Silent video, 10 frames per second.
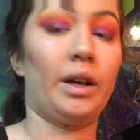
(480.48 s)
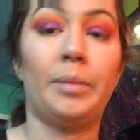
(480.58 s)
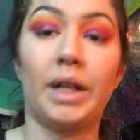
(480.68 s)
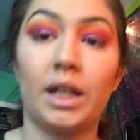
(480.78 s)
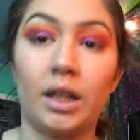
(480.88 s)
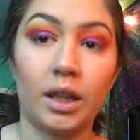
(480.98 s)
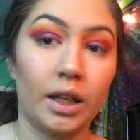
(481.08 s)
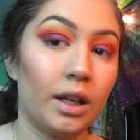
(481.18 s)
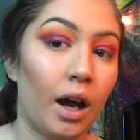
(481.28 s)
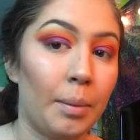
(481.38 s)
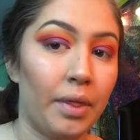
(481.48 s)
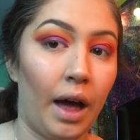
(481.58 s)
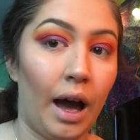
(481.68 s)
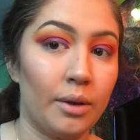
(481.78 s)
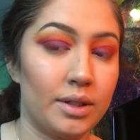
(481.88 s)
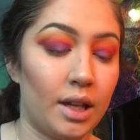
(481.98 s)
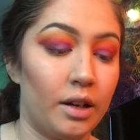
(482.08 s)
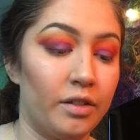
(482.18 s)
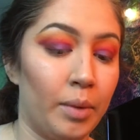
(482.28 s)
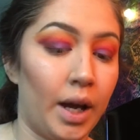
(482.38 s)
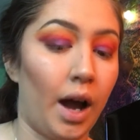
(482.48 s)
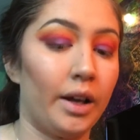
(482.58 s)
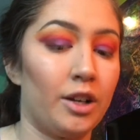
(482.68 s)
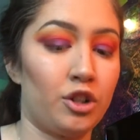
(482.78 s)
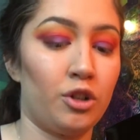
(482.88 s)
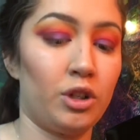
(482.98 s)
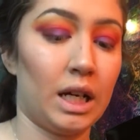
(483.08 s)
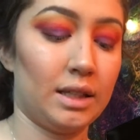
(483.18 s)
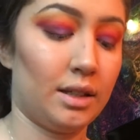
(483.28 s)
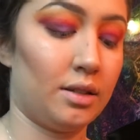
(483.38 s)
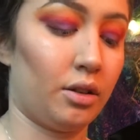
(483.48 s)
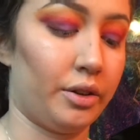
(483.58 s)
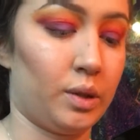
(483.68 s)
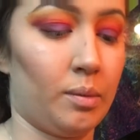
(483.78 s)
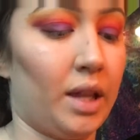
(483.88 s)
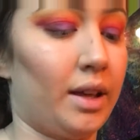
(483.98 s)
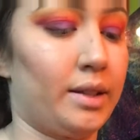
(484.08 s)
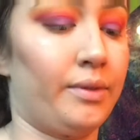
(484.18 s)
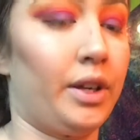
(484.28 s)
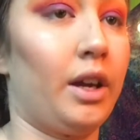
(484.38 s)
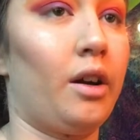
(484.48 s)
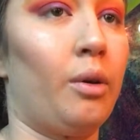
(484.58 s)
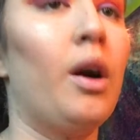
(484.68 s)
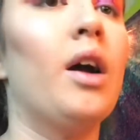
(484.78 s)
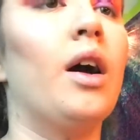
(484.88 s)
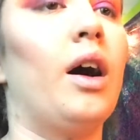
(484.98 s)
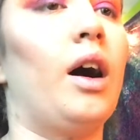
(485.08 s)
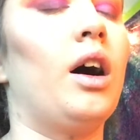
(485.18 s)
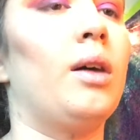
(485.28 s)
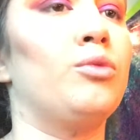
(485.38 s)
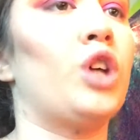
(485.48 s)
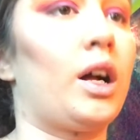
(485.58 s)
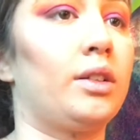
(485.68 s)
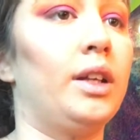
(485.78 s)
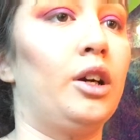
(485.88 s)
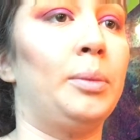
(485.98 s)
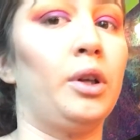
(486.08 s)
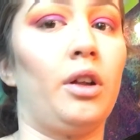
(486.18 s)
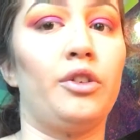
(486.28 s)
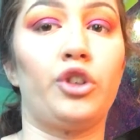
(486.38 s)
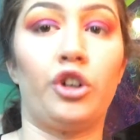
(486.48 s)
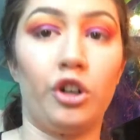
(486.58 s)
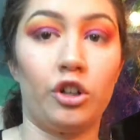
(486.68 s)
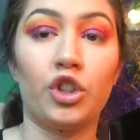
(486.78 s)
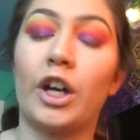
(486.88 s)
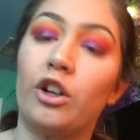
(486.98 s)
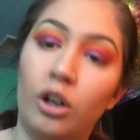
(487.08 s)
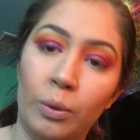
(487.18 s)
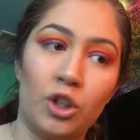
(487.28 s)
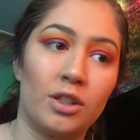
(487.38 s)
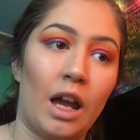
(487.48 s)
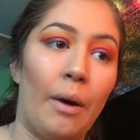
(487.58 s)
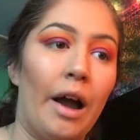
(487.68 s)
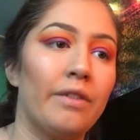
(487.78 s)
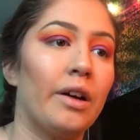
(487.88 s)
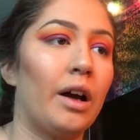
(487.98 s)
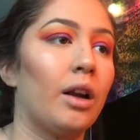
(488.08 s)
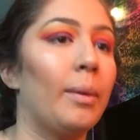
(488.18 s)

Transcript: I'm going to clean up the outside of my eye. I showed you guys this also in my last video. Jaclyn Hill put it on her channel, which is how I found out